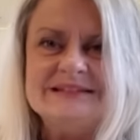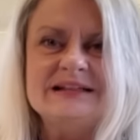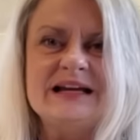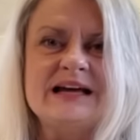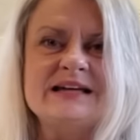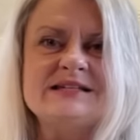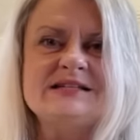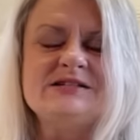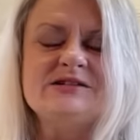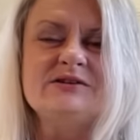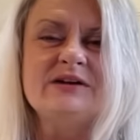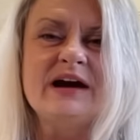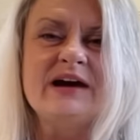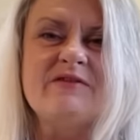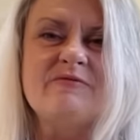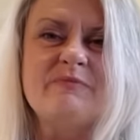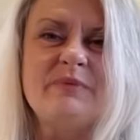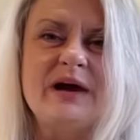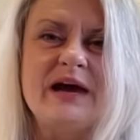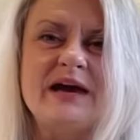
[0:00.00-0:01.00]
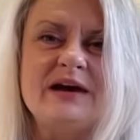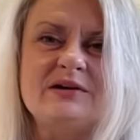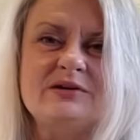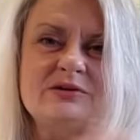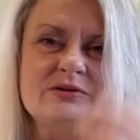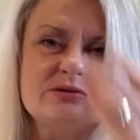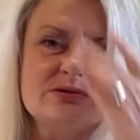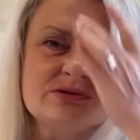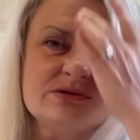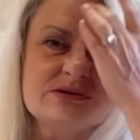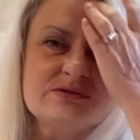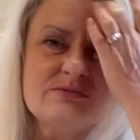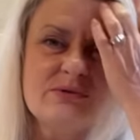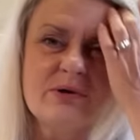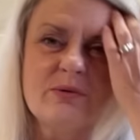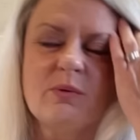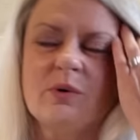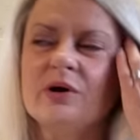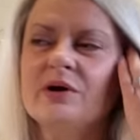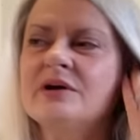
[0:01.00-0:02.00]
I still have panels. We're
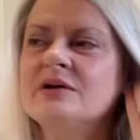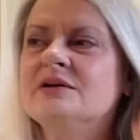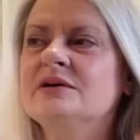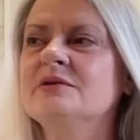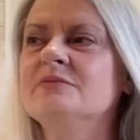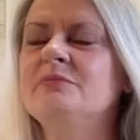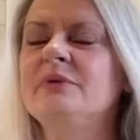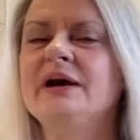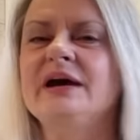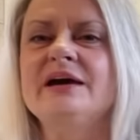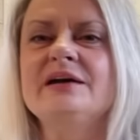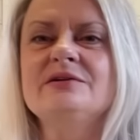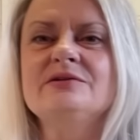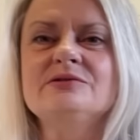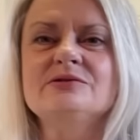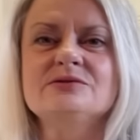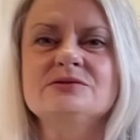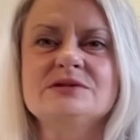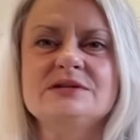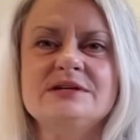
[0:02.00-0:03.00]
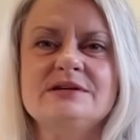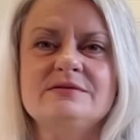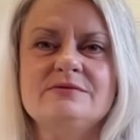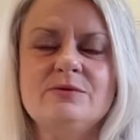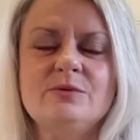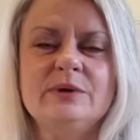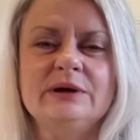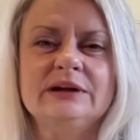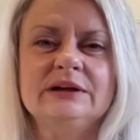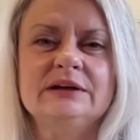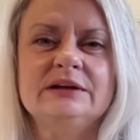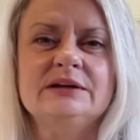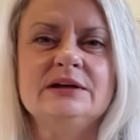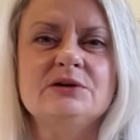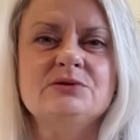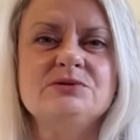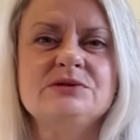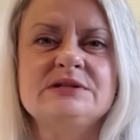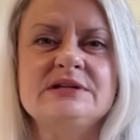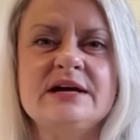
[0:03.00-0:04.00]
working on panels and whittling
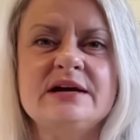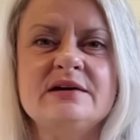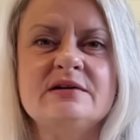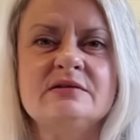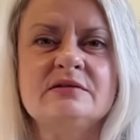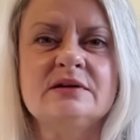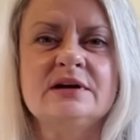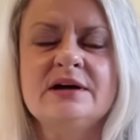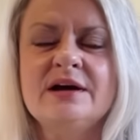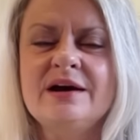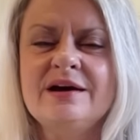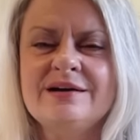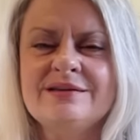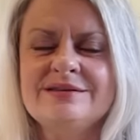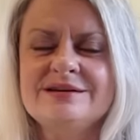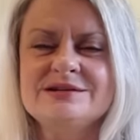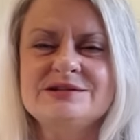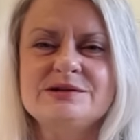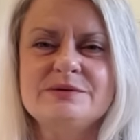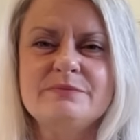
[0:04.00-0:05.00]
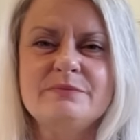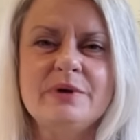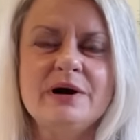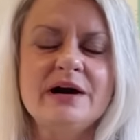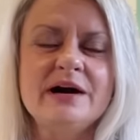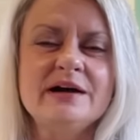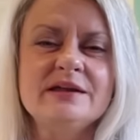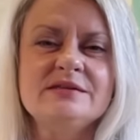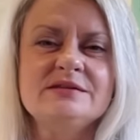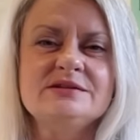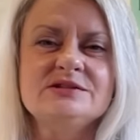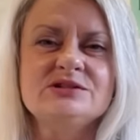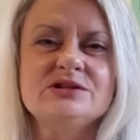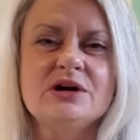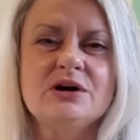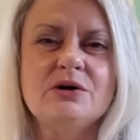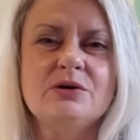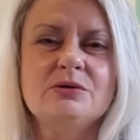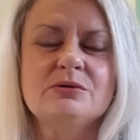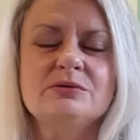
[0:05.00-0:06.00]
those down this month.
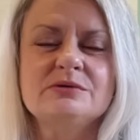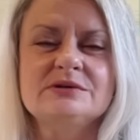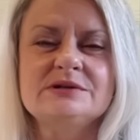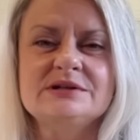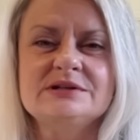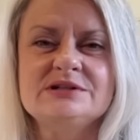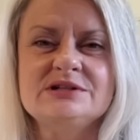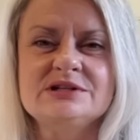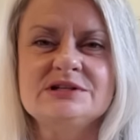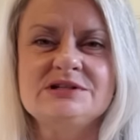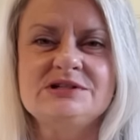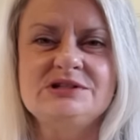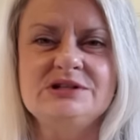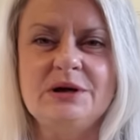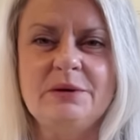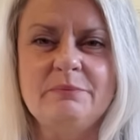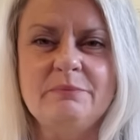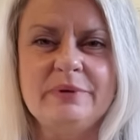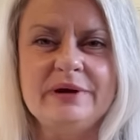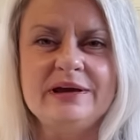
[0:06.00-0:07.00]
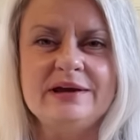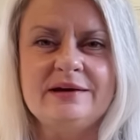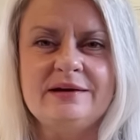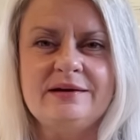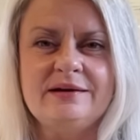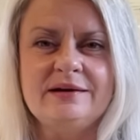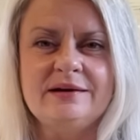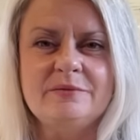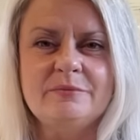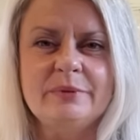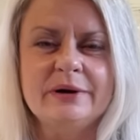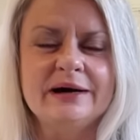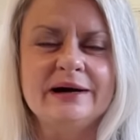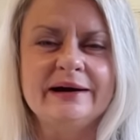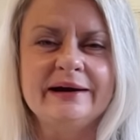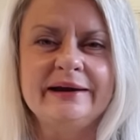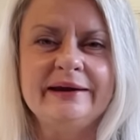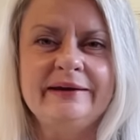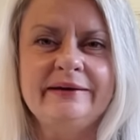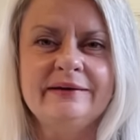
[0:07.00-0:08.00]
So to just jump in and
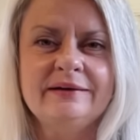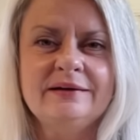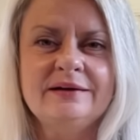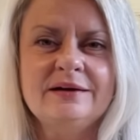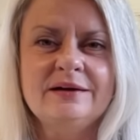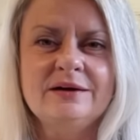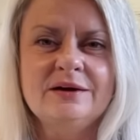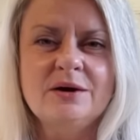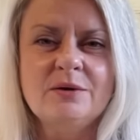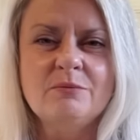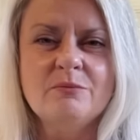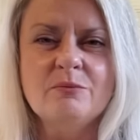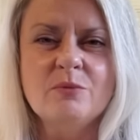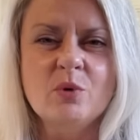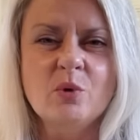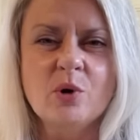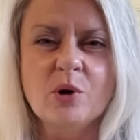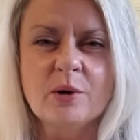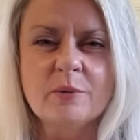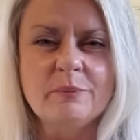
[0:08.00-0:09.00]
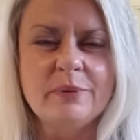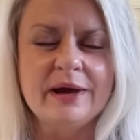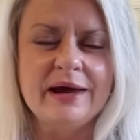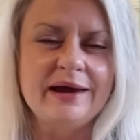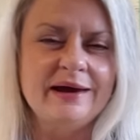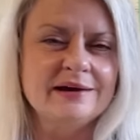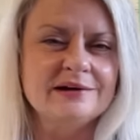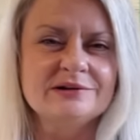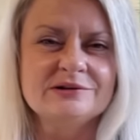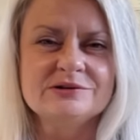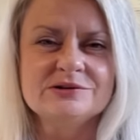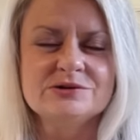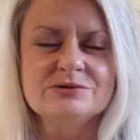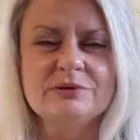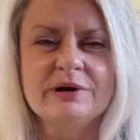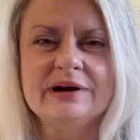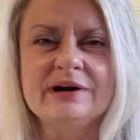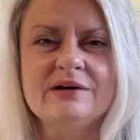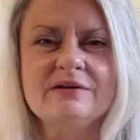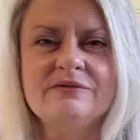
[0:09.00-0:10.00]
buy more panels
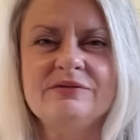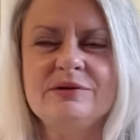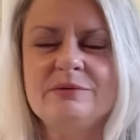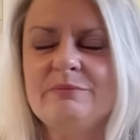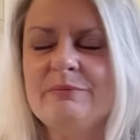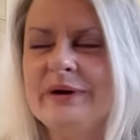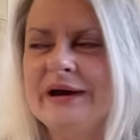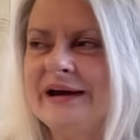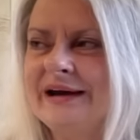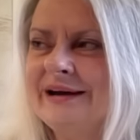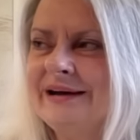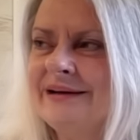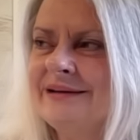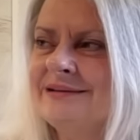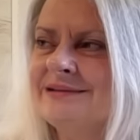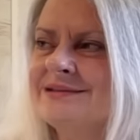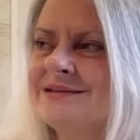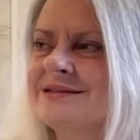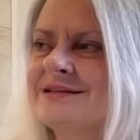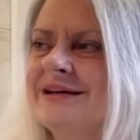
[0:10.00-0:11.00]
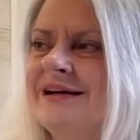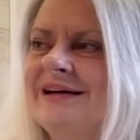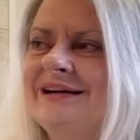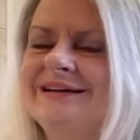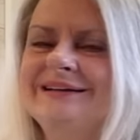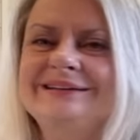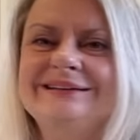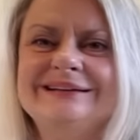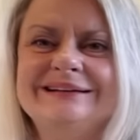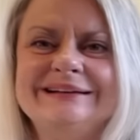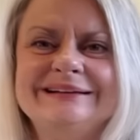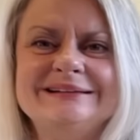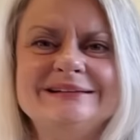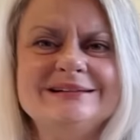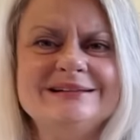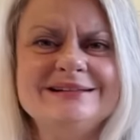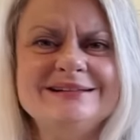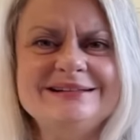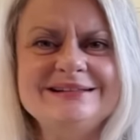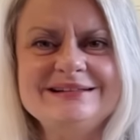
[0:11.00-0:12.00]
right off the bat is kind of like,
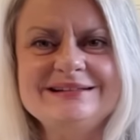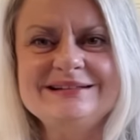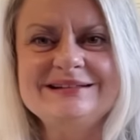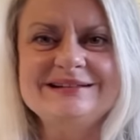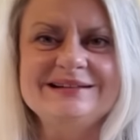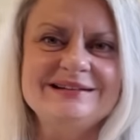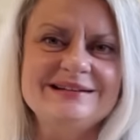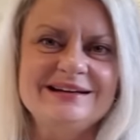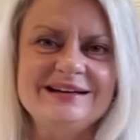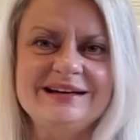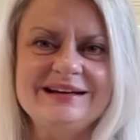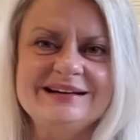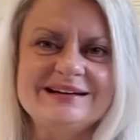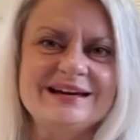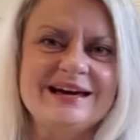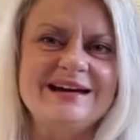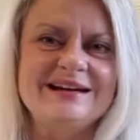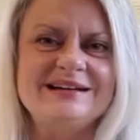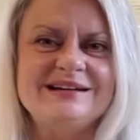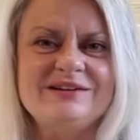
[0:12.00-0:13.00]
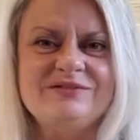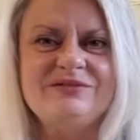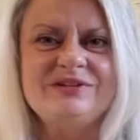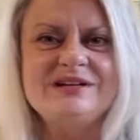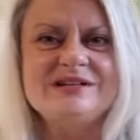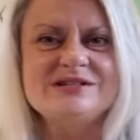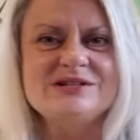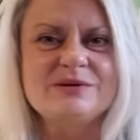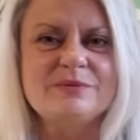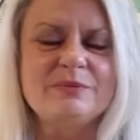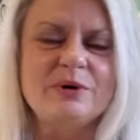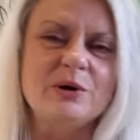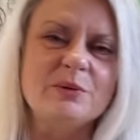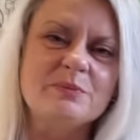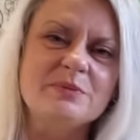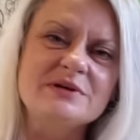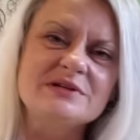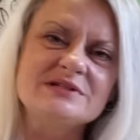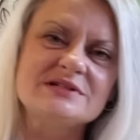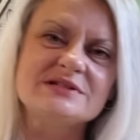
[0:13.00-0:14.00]
mm, it kind of defeats the
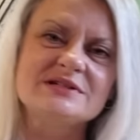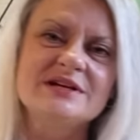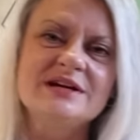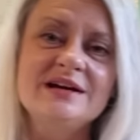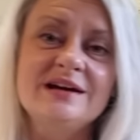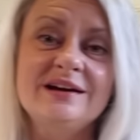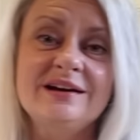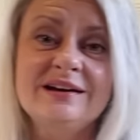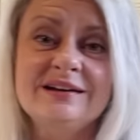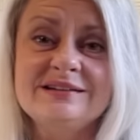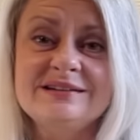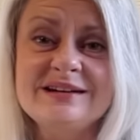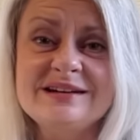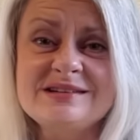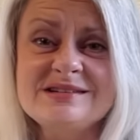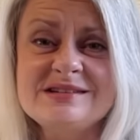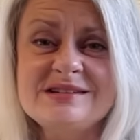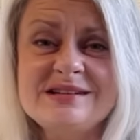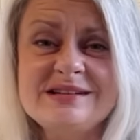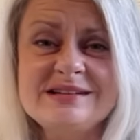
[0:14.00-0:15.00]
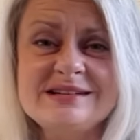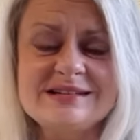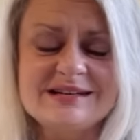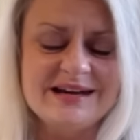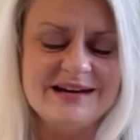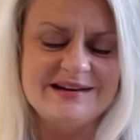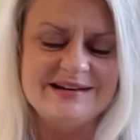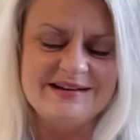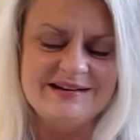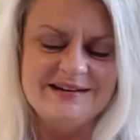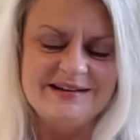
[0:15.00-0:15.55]
purpose, doesn't it?